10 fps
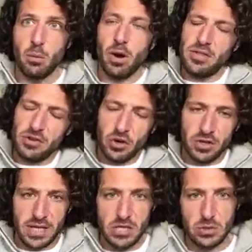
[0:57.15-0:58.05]
What are the
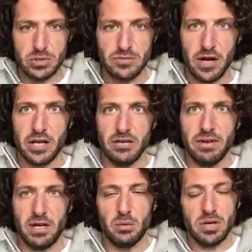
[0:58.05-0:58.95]
credentials of
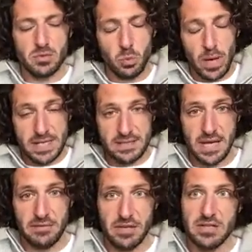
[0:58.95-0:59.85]
Ayurveda? What does
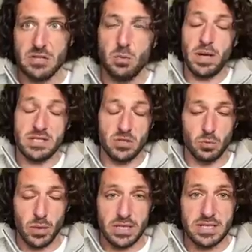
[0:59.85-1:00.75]
Western evidence
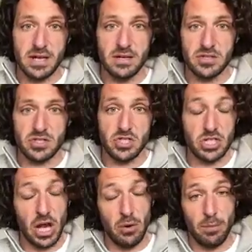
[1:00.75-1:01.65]
Western research
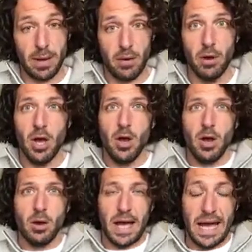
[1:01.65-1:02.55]
show about
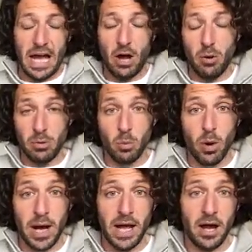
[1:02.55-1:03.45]
how and
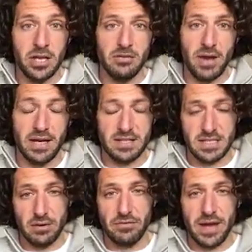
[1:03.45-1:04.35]
why Ayurveda is
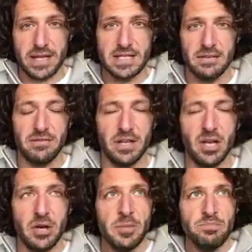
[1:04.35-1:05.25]
so effective?
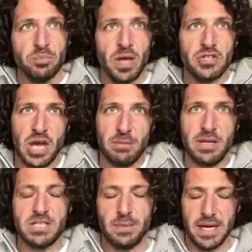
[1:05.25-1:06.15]
And
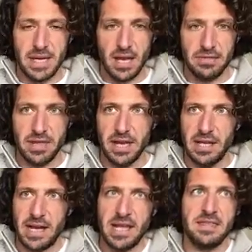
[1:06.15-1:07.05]
generally speaking, I think
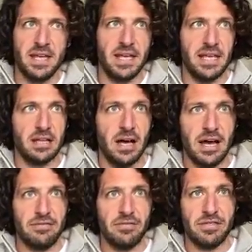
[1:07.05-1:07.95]
in anything in
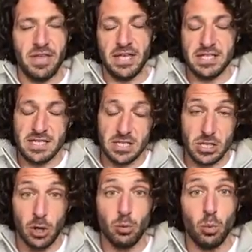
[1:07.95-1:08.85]
life, things that
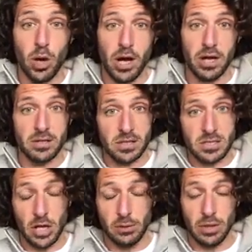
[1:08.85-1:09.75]
don't work
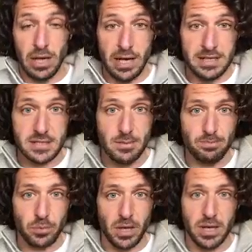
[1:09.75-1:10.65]
don't last,
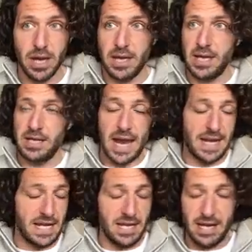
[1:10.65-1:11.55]
okay? In
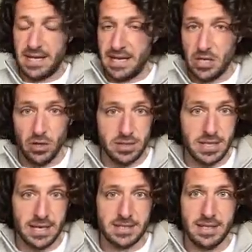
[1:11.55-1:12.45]
any
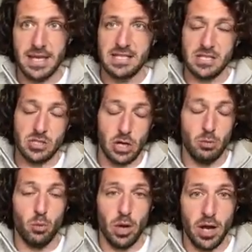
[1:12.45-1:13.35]
context, things that
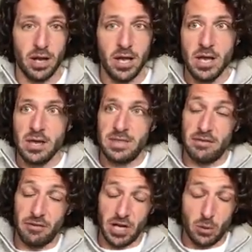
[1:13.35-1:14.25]
don't work,
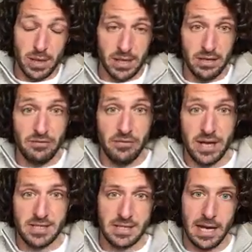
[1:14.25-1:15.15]
they're very quickly
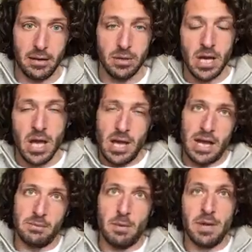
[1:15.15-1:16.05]
phased out.
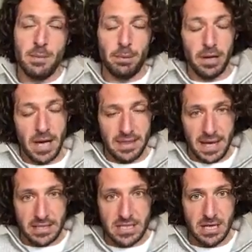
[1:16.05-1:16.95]
And when we apply
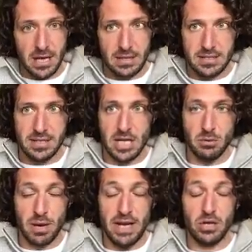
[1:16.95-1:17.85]
that to the
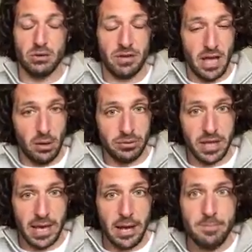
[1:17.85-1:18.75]
arena of
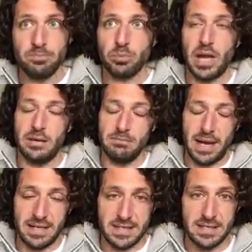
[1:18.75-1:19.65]
healthcare and
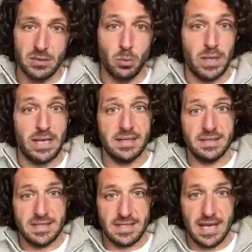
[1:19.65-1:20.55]
medicine, we
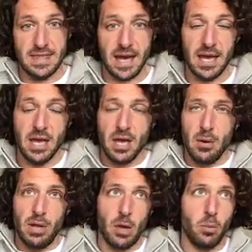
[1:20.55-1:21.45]
can see that.
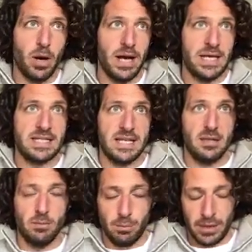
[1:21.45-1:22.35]
You know, why is it
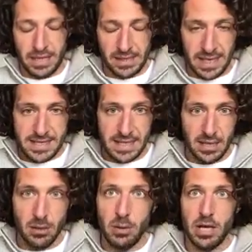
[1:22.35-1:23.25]
that
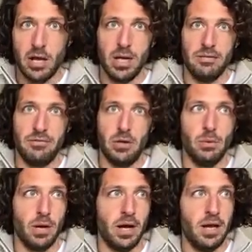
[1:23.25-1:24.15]
bloodletting, you know, if
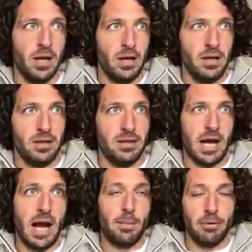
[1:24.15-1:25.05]
you were
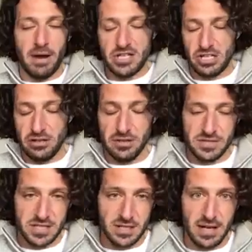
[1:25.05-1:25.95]
the upper echelon
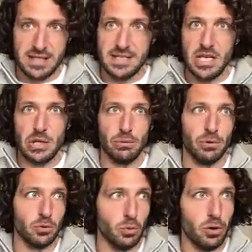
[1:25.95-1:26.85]
of society, you
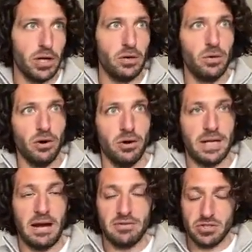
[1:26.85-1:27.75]
were a royal or
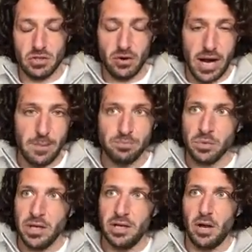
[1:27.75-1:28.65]
an aristocrat,
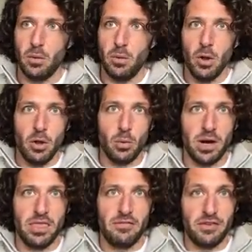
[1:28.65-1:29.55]
you know,
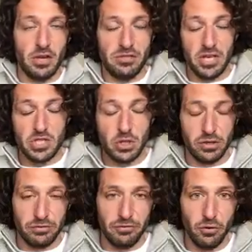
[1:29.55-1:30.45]
one of the few things you
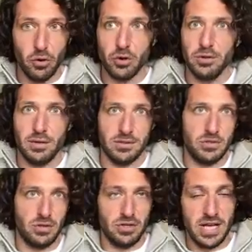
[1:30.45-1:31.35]
could afford
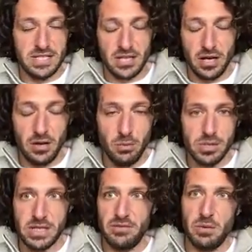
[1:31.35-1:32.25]
200 years ago
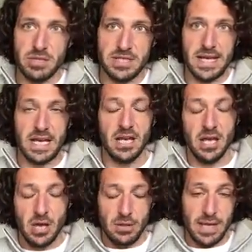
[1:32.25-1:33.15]
was if you were sick,
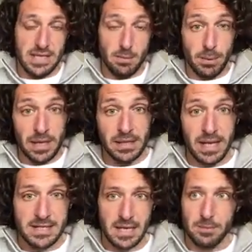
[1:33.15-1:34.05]
they did
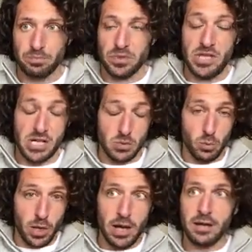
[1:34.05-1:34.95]
bloodletting.
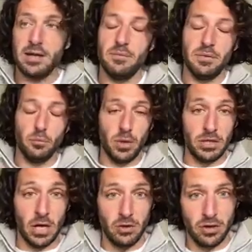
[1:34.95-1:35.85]
Doesn't work,
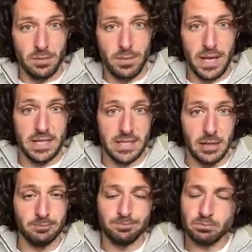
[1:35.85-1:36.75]
no longer being
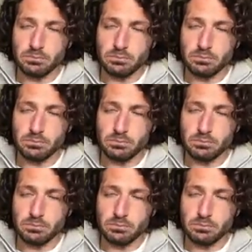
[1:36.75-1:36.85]
done.